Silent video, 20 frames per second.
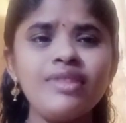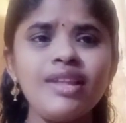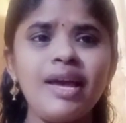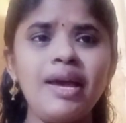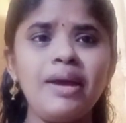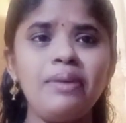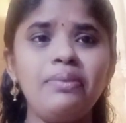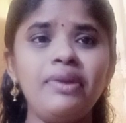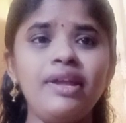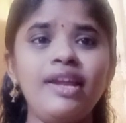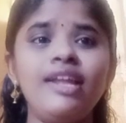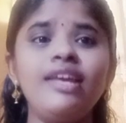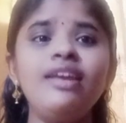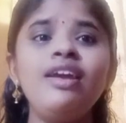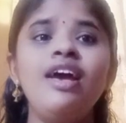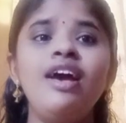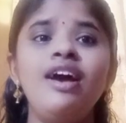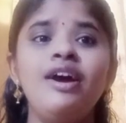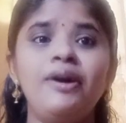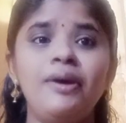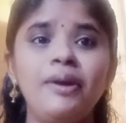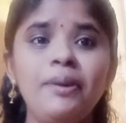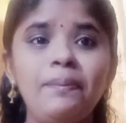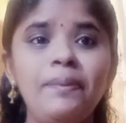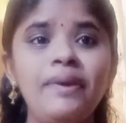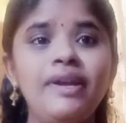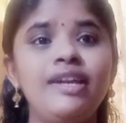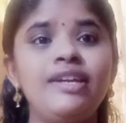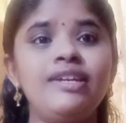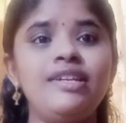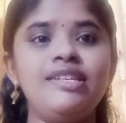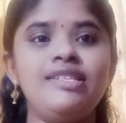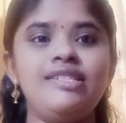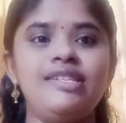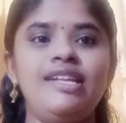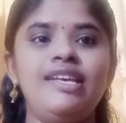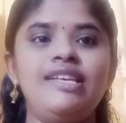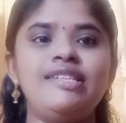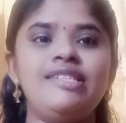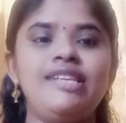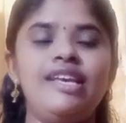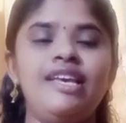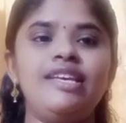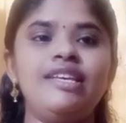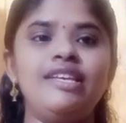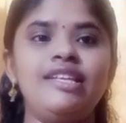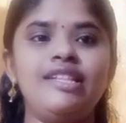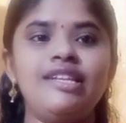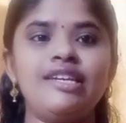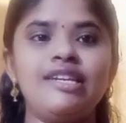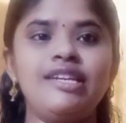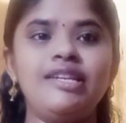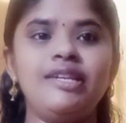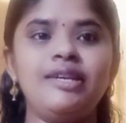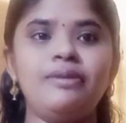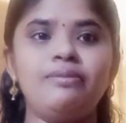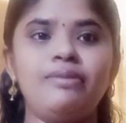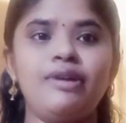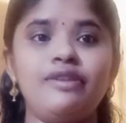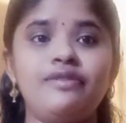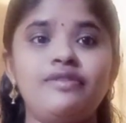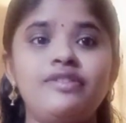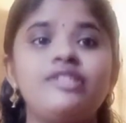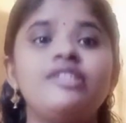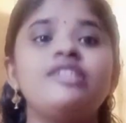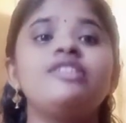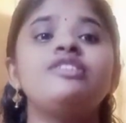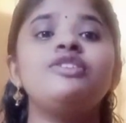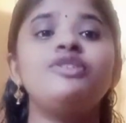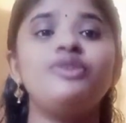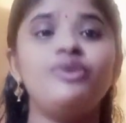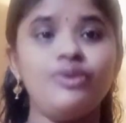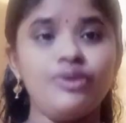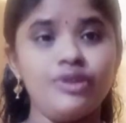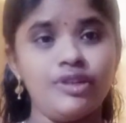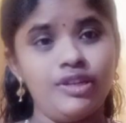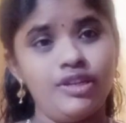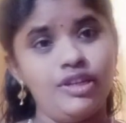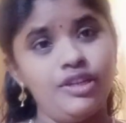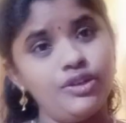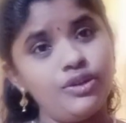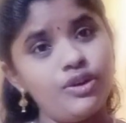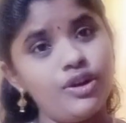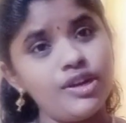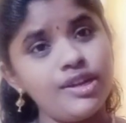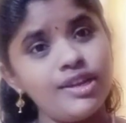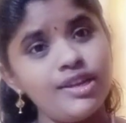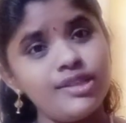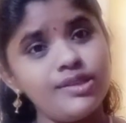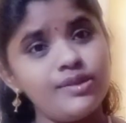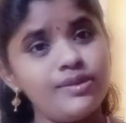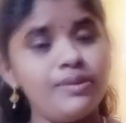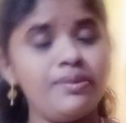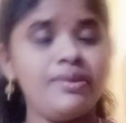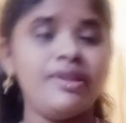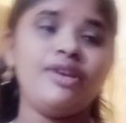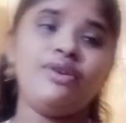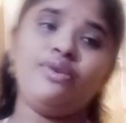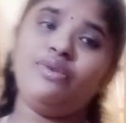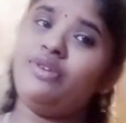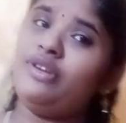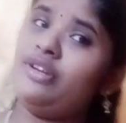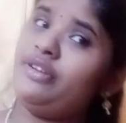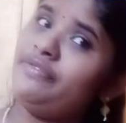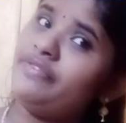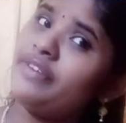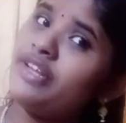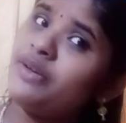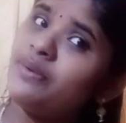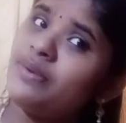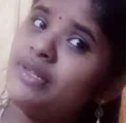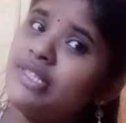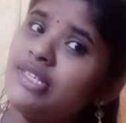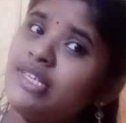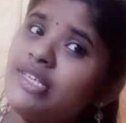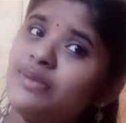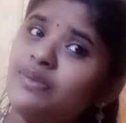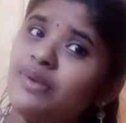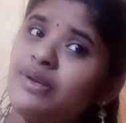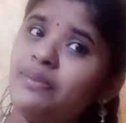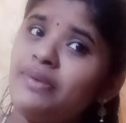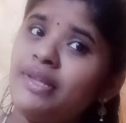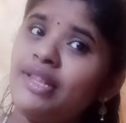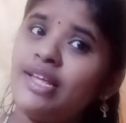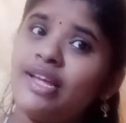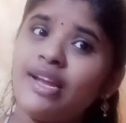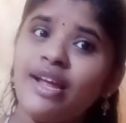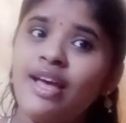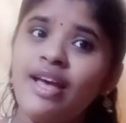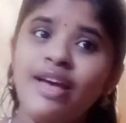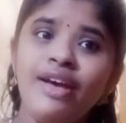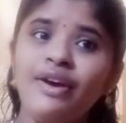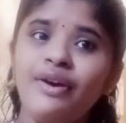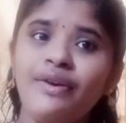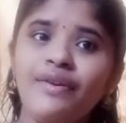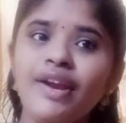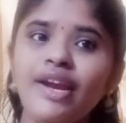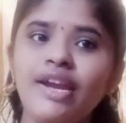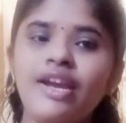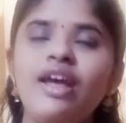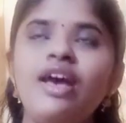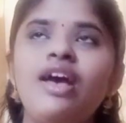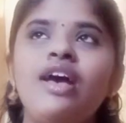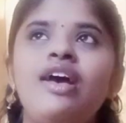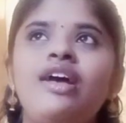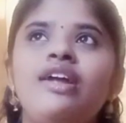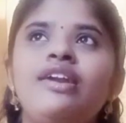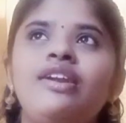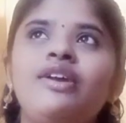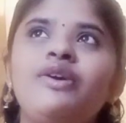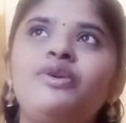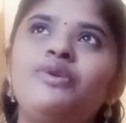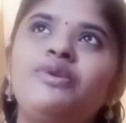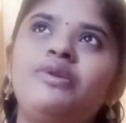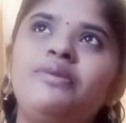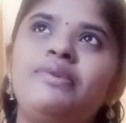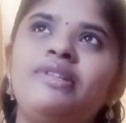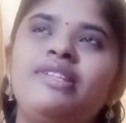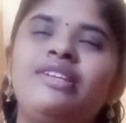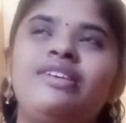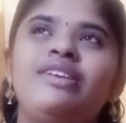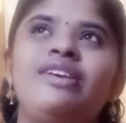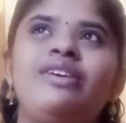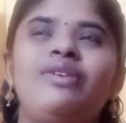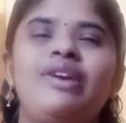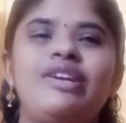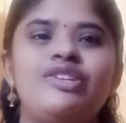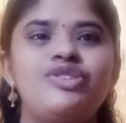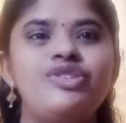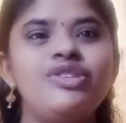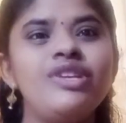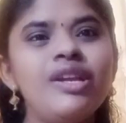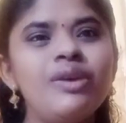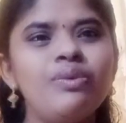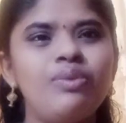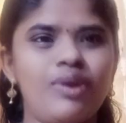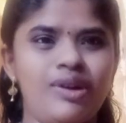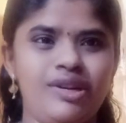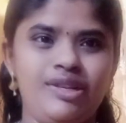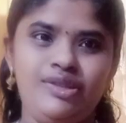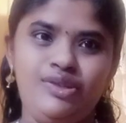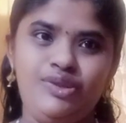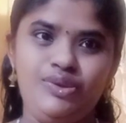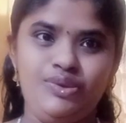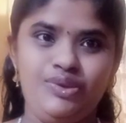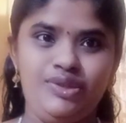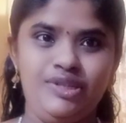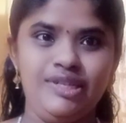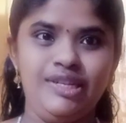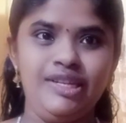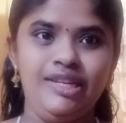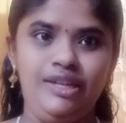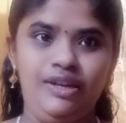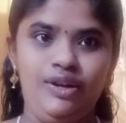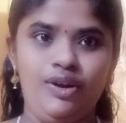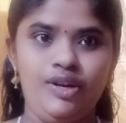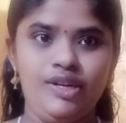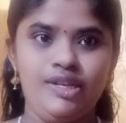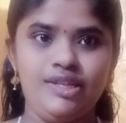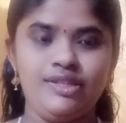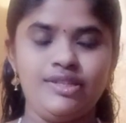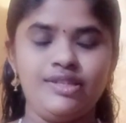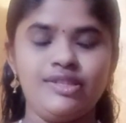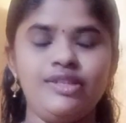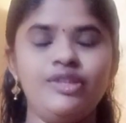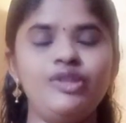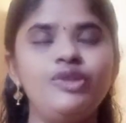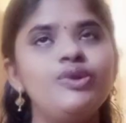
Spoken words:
I am telling, repeatedly saying in the clinical manifestation, urinary incontinence will be there, urinary frequencies will be there, right? Now you will be thinking, actually, what is urinary incontinence?